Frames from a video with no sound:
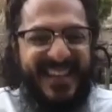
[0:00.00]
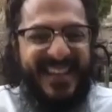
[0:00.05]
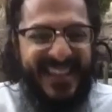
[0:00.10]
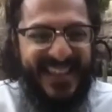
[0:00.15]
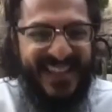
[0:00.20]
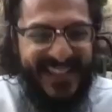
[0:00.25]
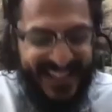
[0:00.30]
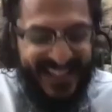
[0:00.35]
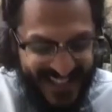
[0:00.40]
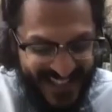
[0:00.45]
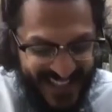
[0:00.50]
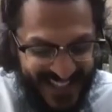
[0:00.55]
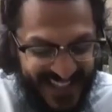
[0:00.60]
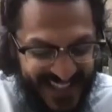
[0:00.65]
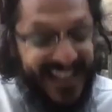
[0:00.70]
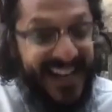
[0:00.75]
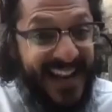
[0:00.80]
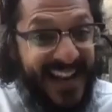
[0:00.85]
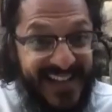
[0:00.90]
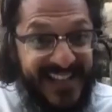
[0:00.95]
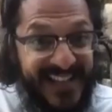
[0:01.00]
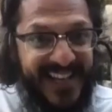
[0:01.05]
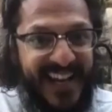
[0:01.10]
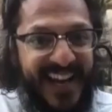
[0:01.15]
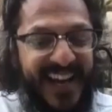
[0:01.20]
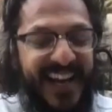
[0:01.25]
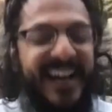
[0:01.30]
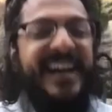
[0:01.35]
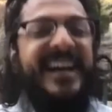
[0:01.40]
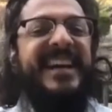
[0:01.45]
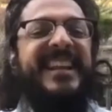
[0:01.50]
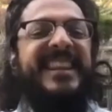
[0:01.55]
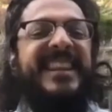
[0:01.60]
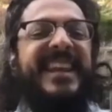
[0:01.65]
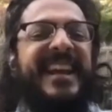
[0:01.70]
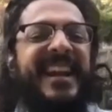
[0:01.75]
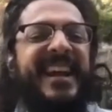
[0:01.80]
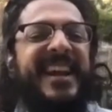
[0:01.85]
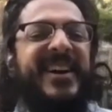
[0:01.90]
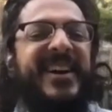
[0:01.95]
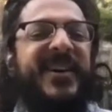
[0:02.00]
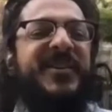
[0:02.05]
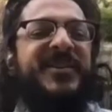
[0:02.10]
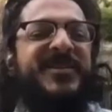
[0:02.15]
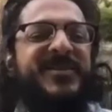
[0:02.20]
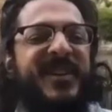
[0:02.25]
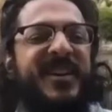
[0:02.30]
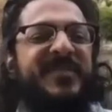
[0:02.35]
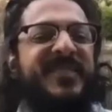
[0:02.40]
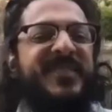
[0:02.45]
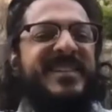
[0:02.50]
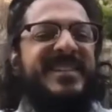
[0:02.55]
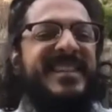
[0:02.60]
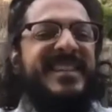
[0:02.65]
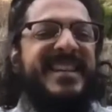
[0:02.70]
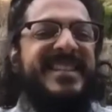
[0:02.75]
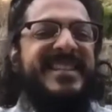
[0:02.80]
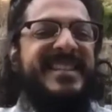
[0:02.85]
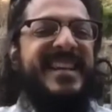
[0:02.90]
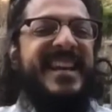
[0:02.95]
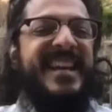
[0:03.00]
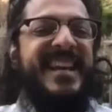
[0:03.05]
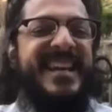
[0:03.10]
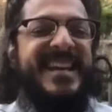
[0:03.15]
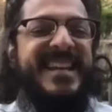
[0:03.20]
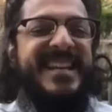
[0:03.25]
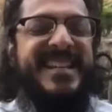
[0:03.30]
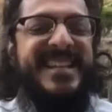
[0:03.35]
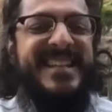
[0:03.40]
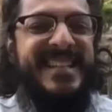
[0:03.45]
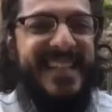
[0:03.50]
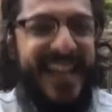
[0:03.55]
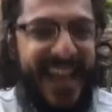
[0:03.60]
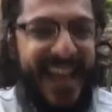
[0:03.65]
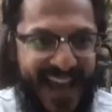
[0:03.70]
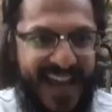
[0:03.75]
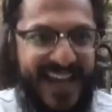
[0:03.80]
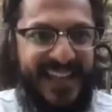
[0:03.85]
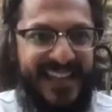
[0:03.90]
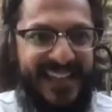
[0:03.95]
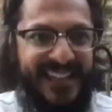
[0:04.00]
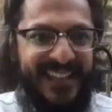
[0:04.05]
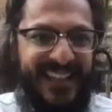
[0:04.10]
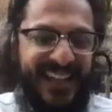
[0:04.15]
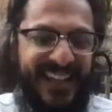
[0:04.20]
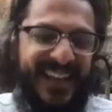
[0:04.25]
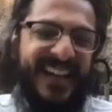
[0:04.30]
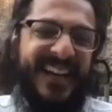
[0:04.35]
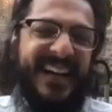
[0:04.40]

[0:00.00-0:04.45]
This is the Dhananjaya that I always reference as Dan.